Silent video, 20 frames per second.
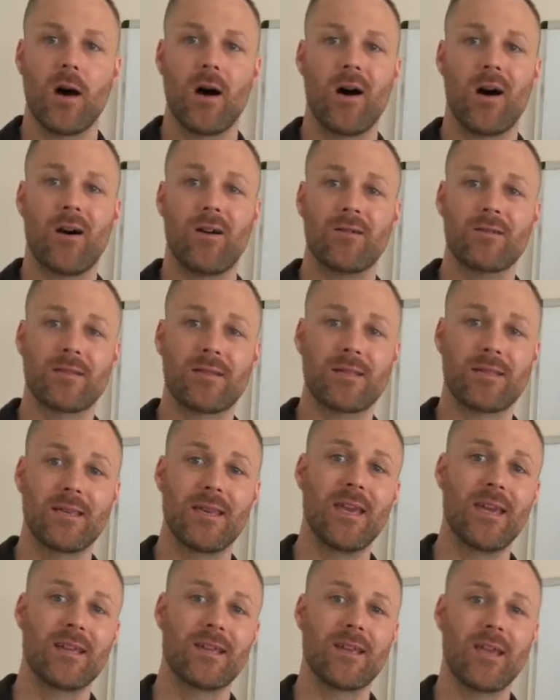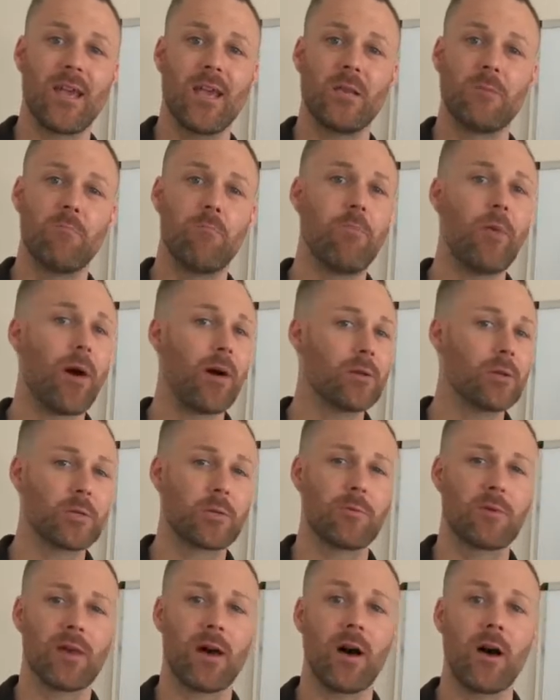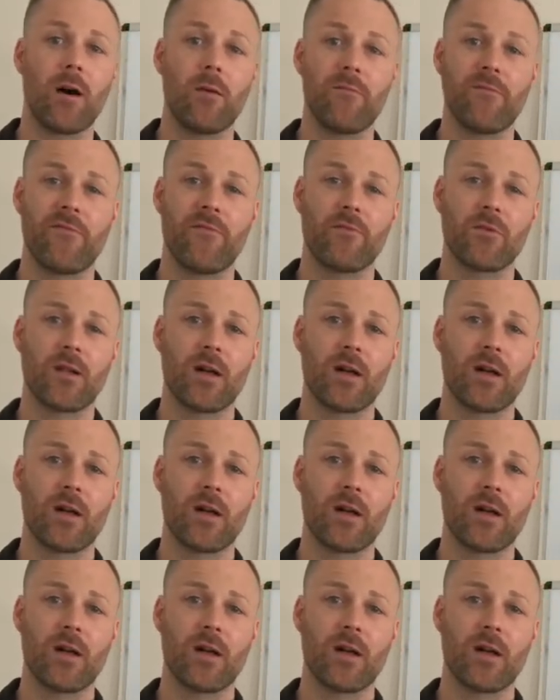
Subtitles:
Our skin is botched with harmful